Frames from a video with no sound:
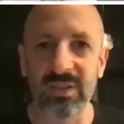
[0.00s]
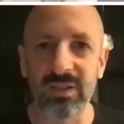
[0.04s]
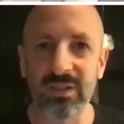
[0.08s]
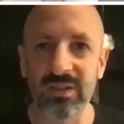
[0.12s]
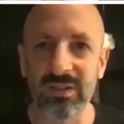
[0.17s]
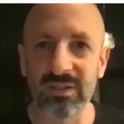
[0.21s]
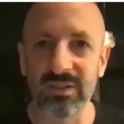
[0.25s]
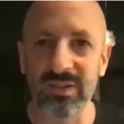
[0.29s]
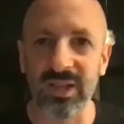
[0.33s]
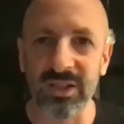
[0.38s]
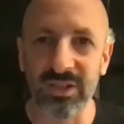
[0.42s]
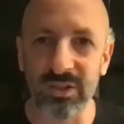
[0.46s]

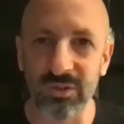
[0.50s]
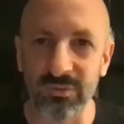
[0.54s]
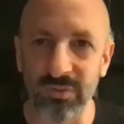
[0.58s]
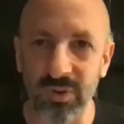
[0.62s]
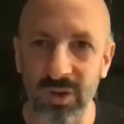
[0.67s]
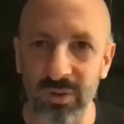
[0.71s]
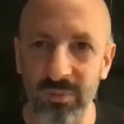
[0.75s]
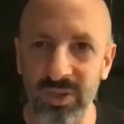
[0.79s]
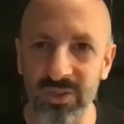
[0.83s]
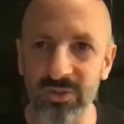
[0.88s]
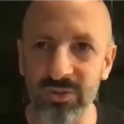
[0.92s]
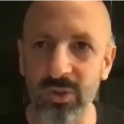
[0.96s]
Thank you
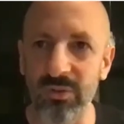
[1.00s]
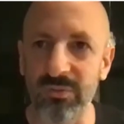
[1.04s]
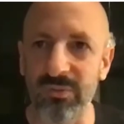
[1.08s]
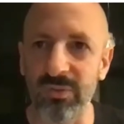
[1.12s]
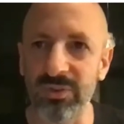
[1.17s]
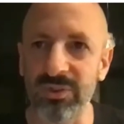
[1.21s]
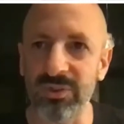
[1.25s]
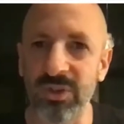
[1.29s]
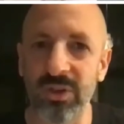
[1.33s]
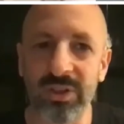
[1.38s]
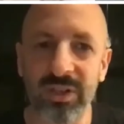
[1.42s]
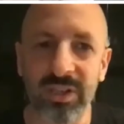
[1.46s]
very much all
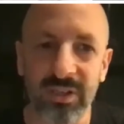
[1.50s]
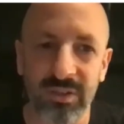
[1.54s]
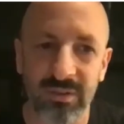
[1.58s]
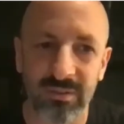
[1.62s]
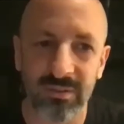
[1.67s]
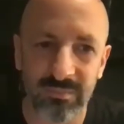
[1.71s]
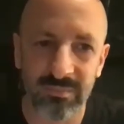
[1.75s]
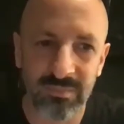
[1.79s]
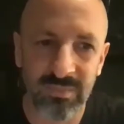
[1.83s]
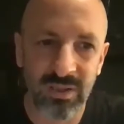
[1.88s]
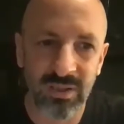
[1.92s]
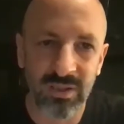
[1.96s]
for
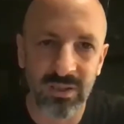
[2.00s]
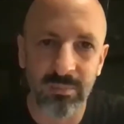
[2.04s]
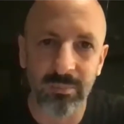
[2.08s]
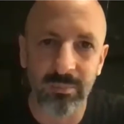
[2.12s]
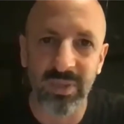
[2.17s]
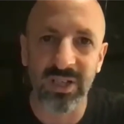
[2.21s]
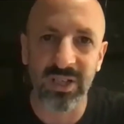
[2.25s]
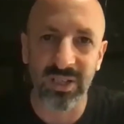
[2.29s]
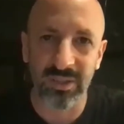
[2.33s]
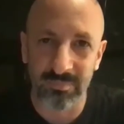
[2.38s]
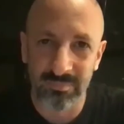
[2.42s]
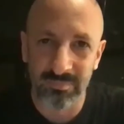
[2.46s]
joining.
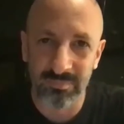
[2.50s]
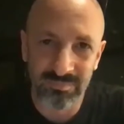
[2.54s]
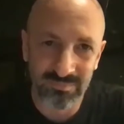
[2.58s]
Miry.